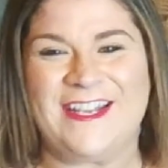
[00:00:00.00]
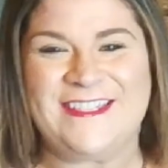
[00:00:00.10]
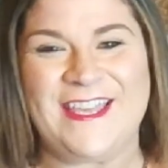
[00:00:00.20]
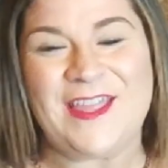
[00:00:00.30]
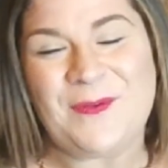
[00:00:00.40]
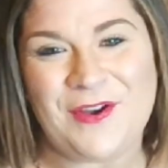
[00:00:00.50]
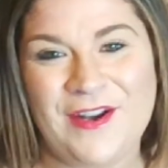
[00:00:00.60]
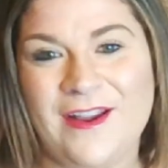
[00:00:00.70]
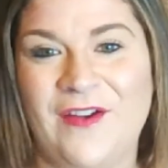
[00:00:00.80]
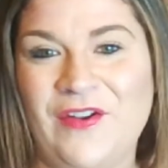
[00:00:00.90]
next thing that we're
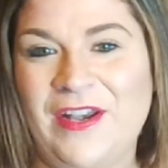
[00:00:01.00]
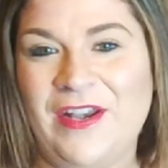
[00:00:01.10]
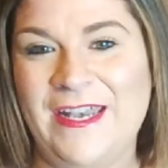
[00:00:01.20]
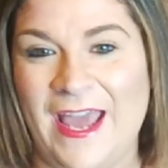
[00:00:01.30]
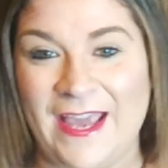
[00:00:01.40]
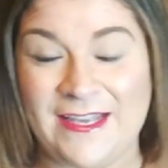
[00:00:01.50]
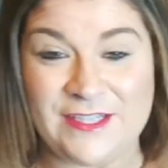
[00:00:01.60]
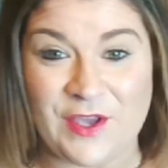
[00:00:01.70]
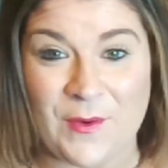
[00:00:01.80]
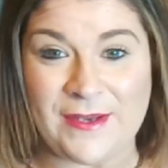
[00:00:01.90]
going to cover today
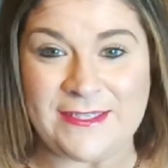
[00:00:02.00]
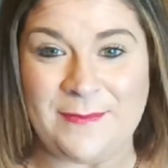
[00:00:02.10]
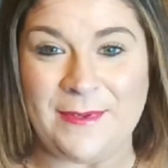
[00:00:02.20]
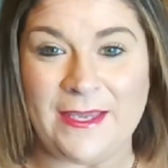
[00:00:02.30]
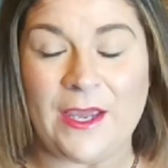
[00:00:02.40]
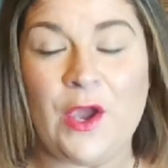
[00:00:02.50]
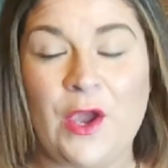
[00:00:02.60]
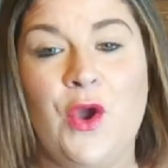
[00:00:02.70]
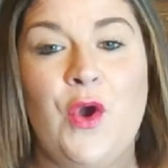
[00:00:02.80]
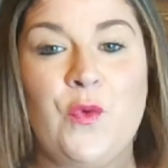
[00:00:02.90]
is going to be
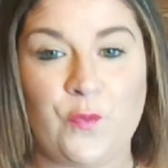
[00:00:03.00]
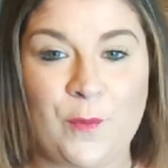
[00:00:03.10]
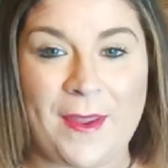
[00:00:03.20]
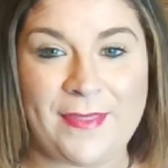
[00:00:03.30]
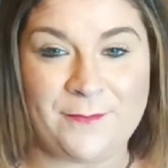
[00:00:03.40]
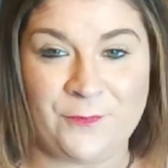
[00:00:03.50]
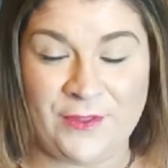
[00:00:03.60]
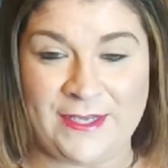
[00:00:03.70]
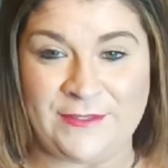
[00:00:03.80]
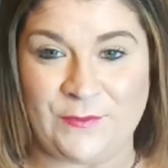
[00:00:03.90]
roommate
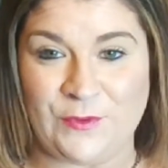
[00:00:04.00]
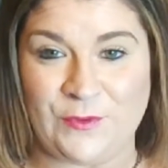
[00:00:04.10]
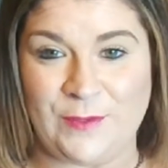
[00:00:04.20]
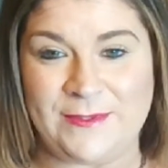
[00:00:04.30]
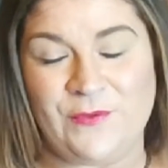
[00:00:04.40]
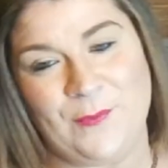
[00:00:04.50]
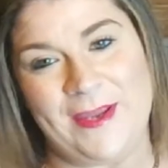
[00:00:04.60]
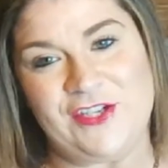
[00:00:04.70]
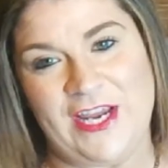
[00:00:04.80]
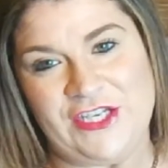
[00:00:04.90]
release forms and
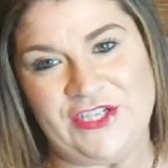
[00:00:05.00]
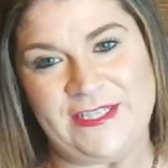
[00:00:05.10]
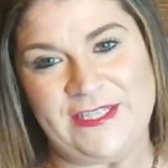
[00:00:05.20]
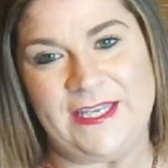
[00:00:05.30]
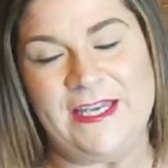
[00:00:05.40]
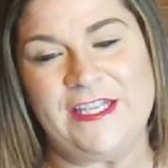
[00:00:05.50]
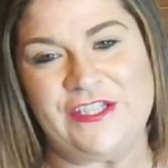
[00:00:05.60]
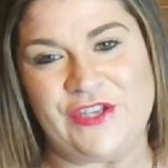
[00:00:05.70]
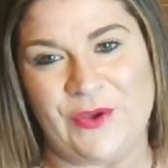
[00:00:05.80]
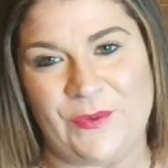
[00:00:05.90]
roommate changes.
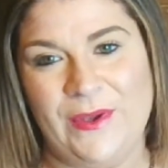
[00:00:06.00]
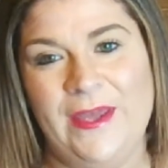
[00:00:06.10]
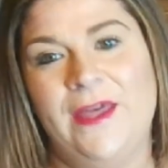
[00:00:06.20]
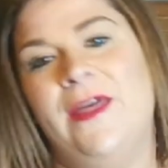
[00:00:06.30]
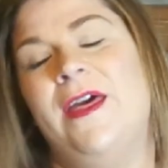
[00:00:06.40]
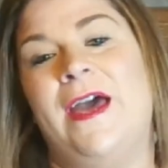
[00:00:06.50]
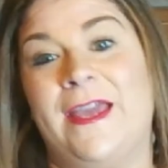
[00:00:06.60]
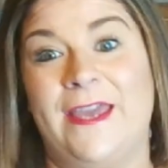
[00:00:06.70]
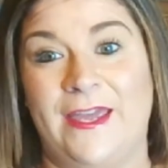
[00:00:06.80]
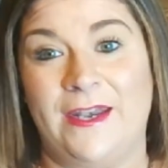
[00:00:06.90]
So
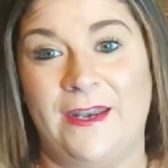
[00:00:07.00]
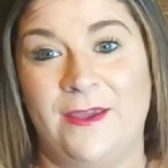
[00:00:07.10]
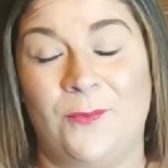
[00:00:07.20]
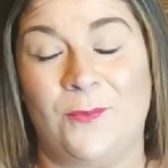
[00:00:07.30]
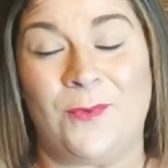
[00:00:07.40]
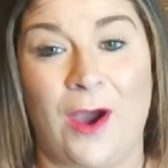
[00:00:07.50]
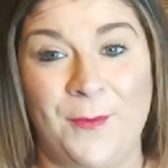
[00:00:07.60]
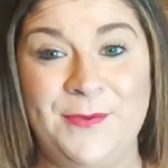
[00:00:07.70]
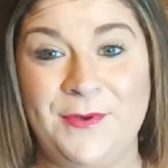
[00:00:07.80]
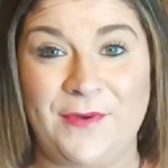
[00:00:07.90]
again, we
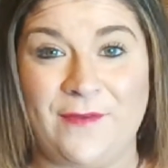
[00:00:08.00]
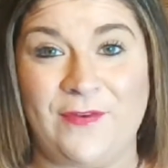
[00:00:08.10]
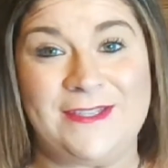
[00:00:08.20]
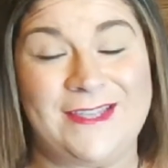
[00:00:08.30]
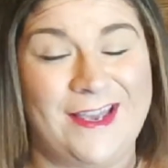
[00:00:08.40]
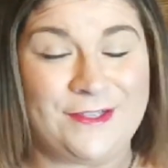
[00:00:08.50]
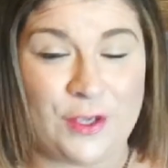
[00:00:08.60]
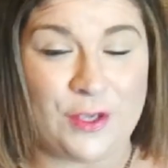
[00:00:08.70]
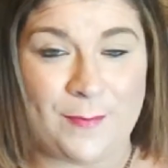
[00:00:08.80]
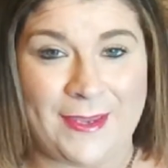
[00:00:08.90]
always want to reference the
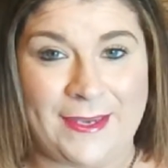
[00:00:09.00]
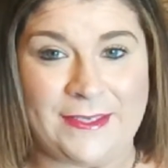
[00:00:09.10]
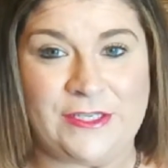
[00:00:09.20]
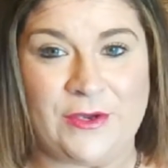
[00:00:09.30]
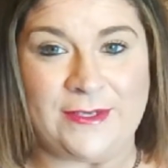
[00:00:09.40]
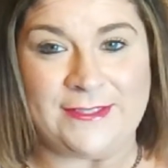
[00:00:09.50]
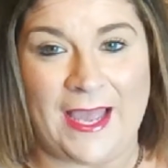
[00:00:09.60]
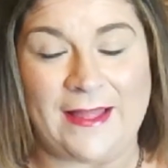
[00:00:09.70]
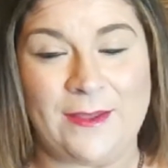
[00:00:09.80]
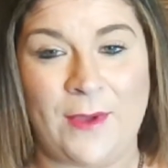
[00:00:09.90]
SOP to know
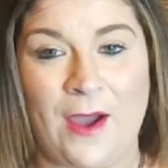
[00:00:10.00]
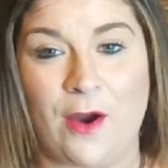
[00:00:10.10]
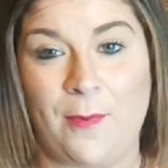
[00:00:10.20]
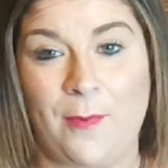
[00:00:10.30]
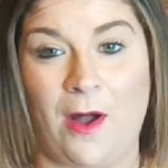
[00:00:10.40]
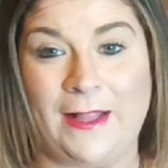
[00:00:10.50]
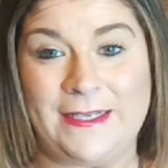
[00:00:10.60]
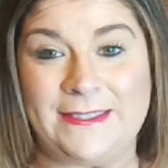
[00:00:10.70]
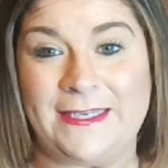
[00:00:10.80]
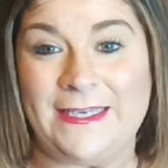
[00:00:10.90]
exactly how our
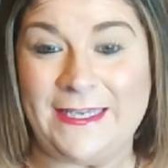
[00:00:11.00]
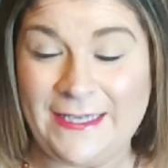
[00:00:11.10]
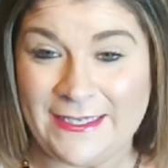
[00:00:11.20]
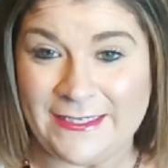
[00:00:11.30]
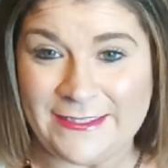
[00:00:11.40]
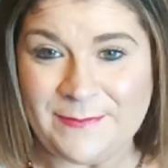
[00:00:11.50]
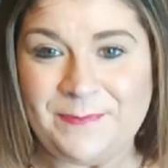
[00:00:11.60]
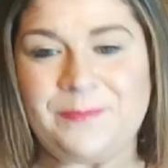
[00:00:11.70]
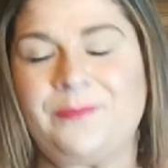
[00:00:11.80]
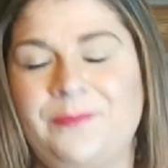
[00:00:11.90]
policy is.